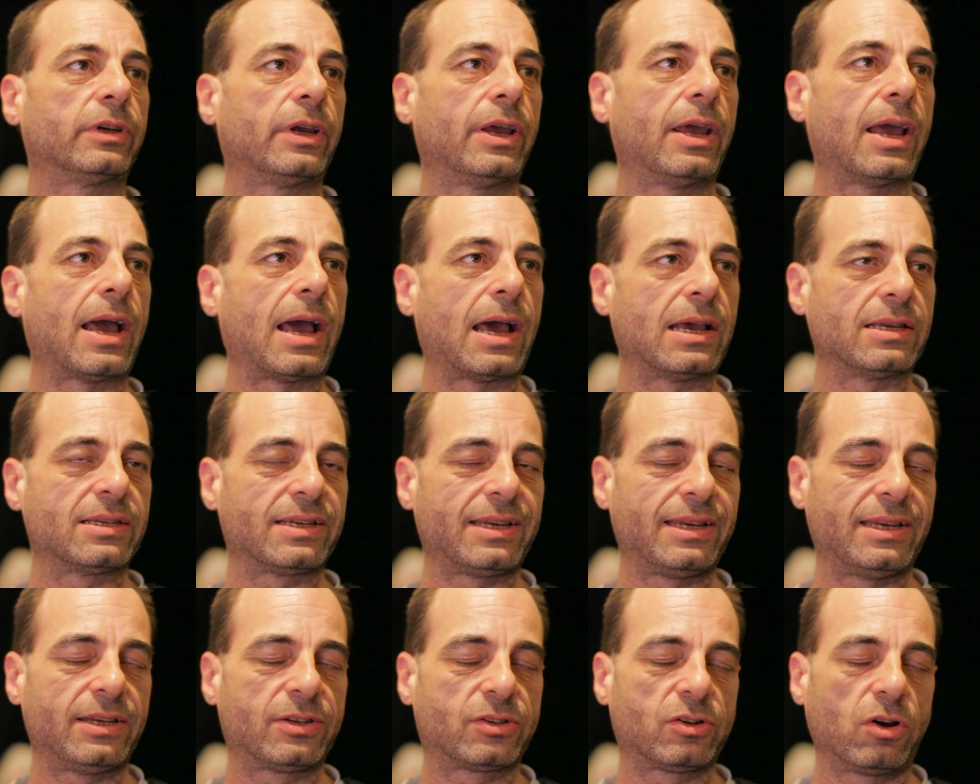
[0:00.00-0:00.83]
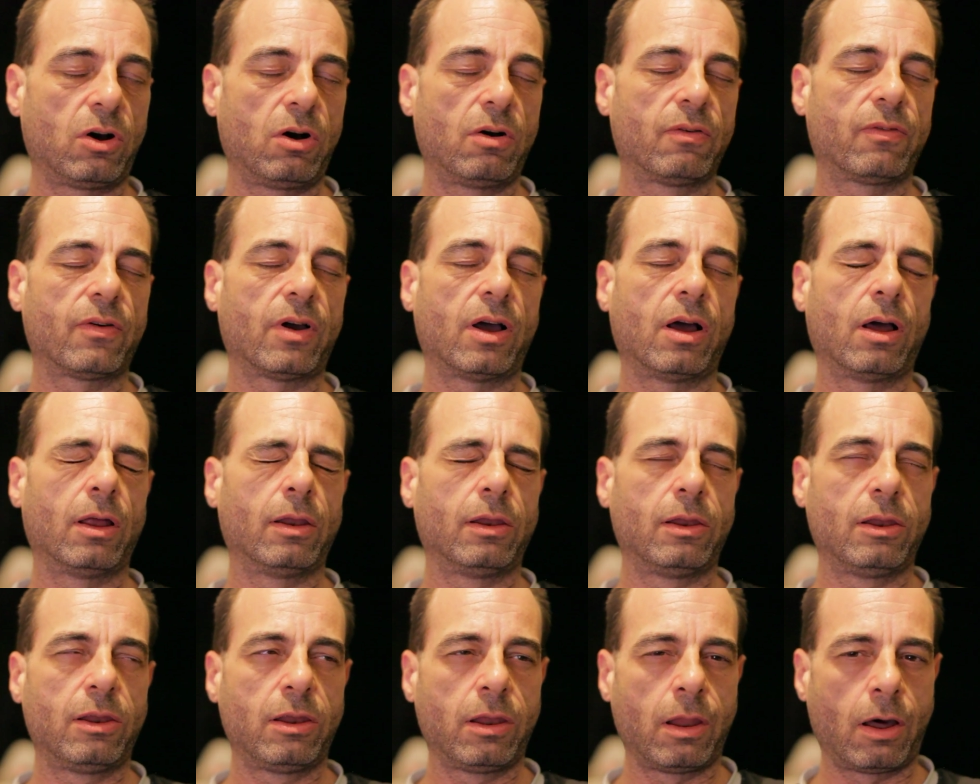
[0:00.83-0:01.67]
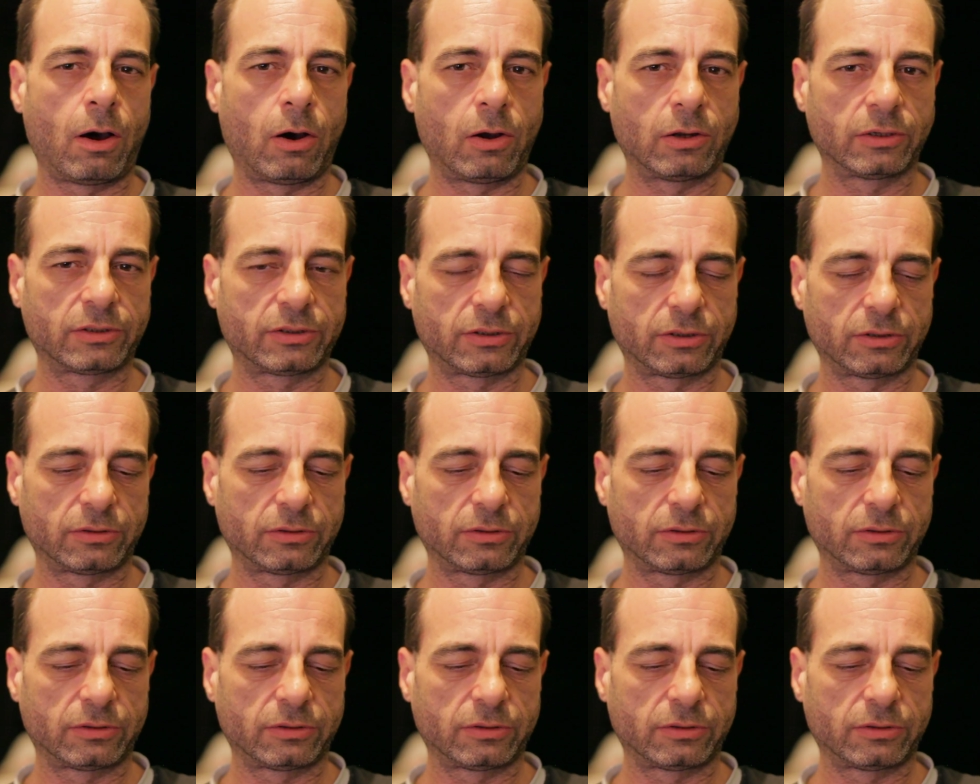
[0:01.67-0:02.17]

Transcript: It has eased off a lot.